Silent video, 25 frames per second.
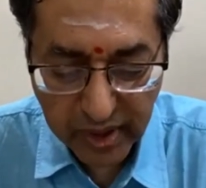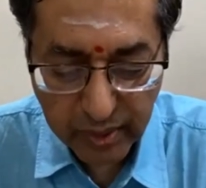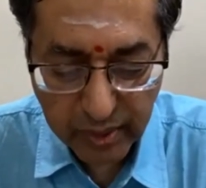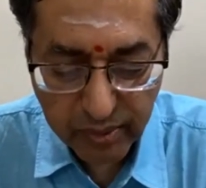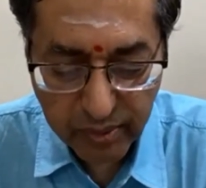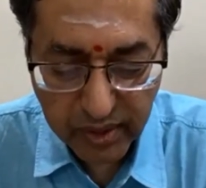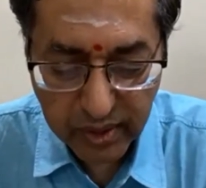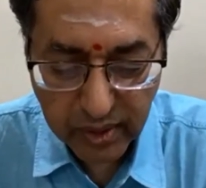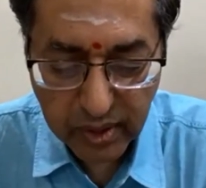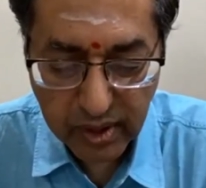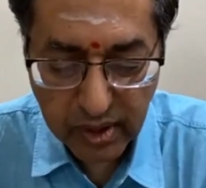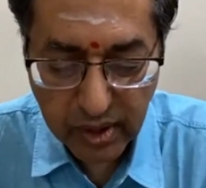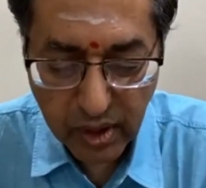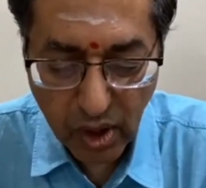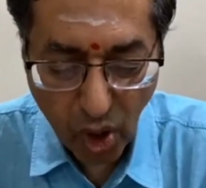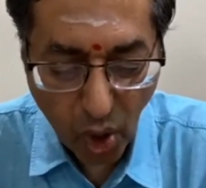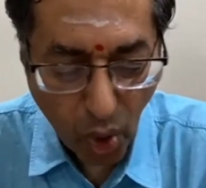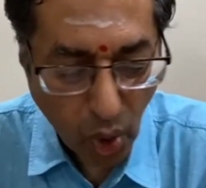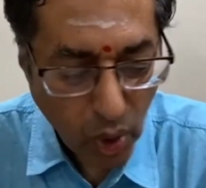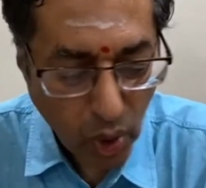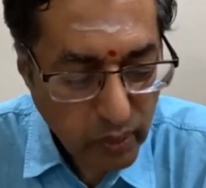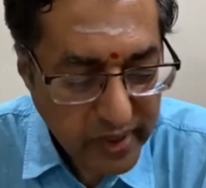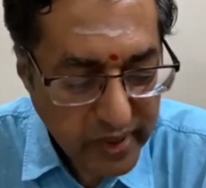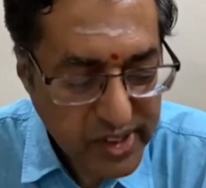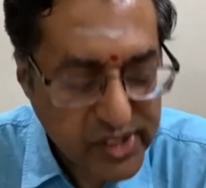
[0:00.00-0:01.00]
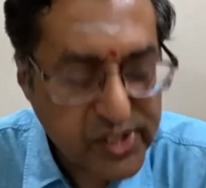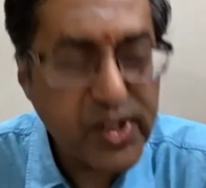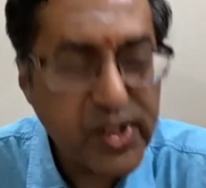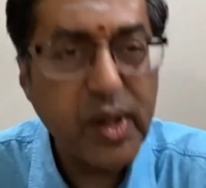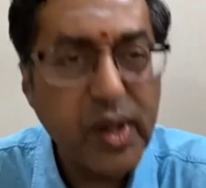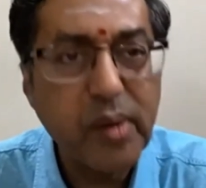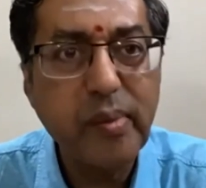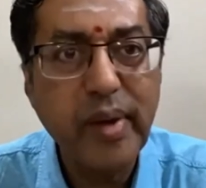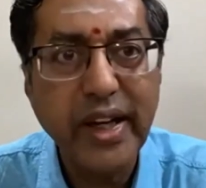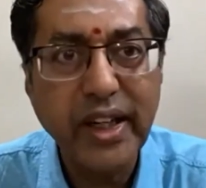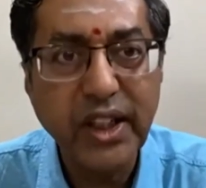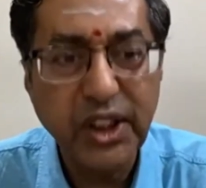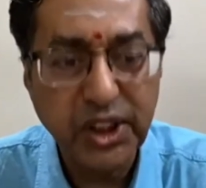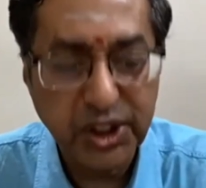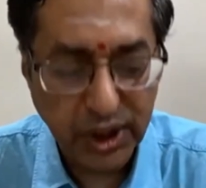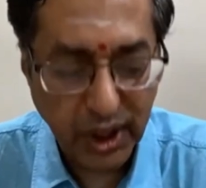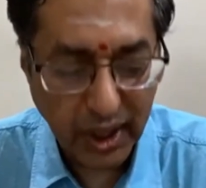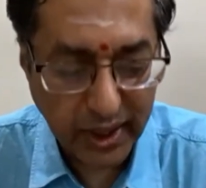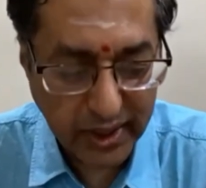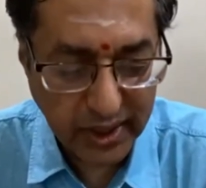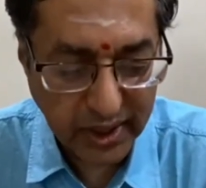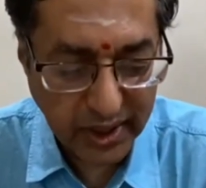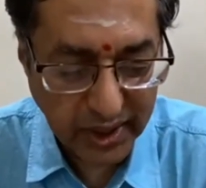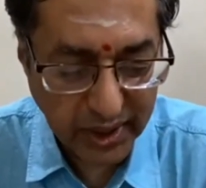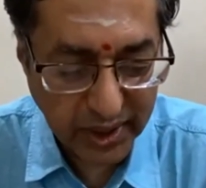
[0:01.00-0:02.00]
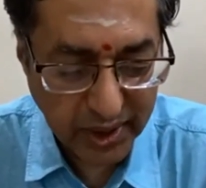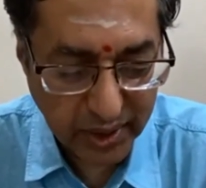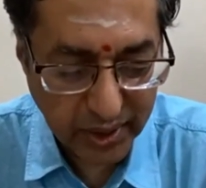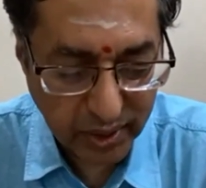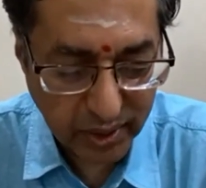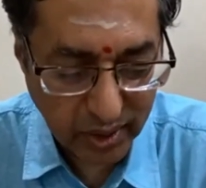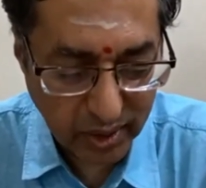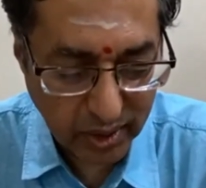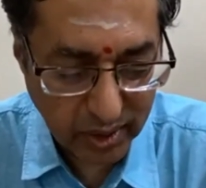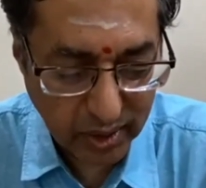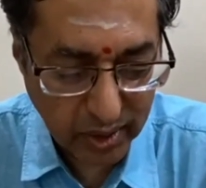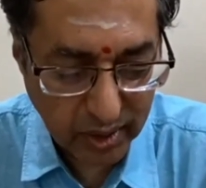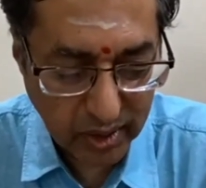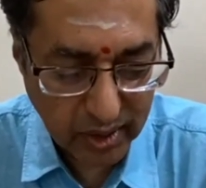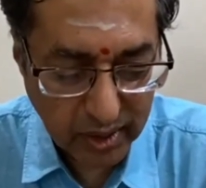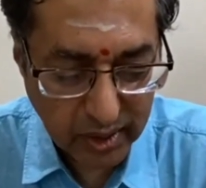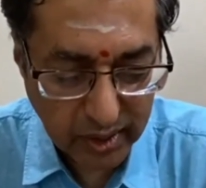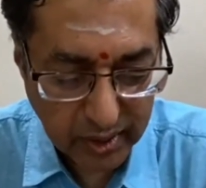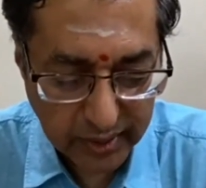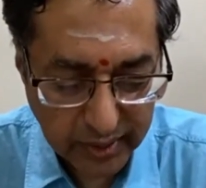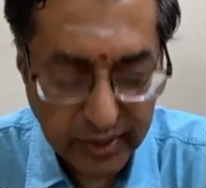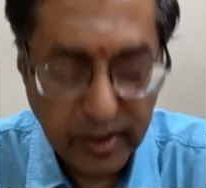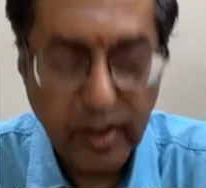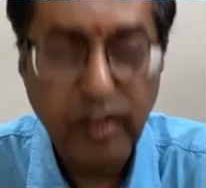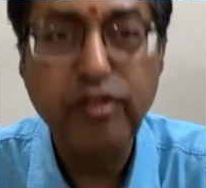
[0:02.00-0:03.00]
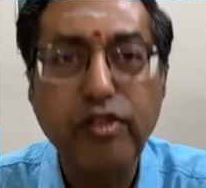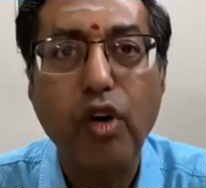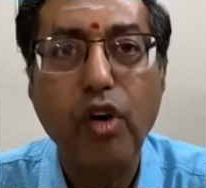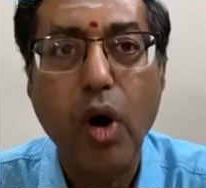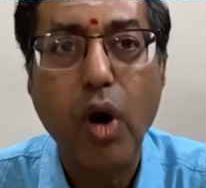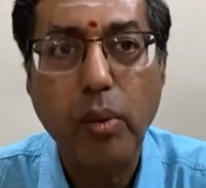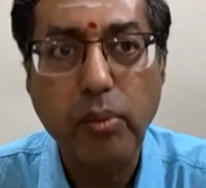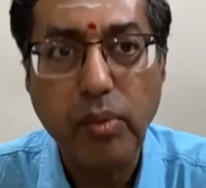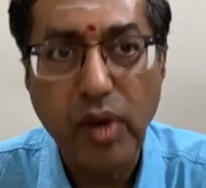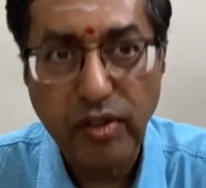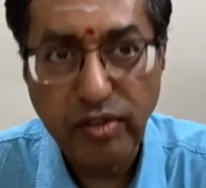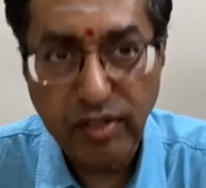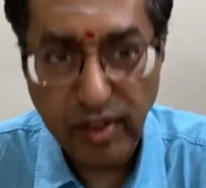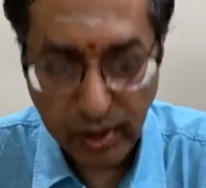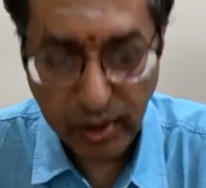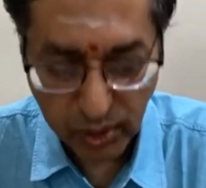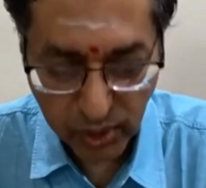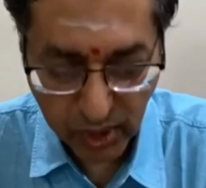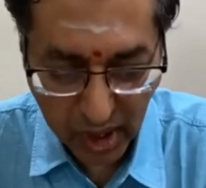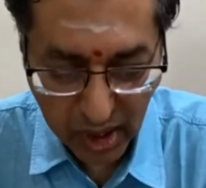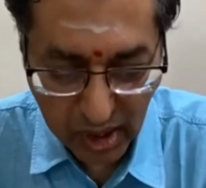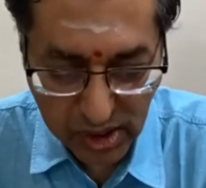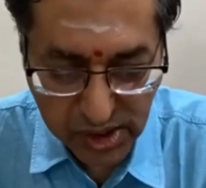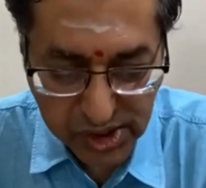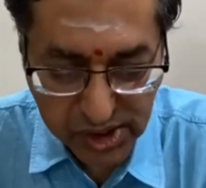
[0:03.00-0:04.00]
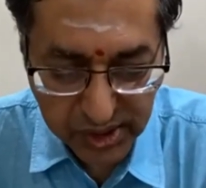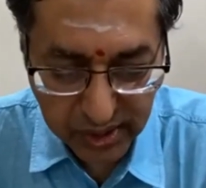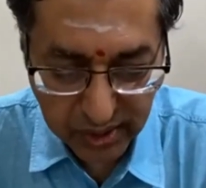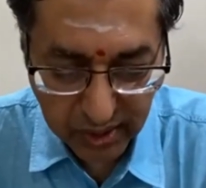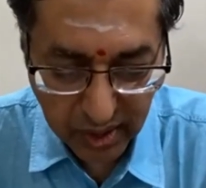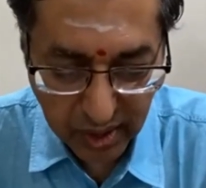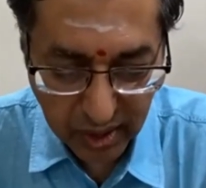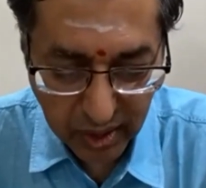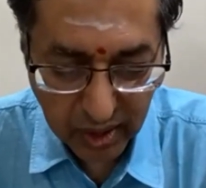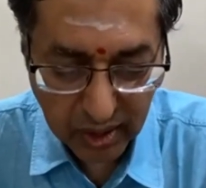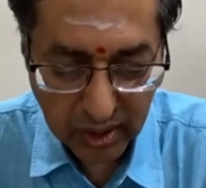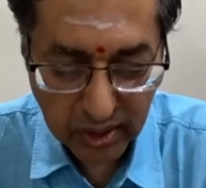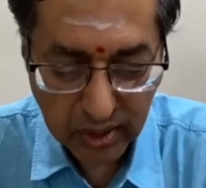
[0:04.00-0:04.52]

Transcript: he will always remained shining here in form of Arunachala,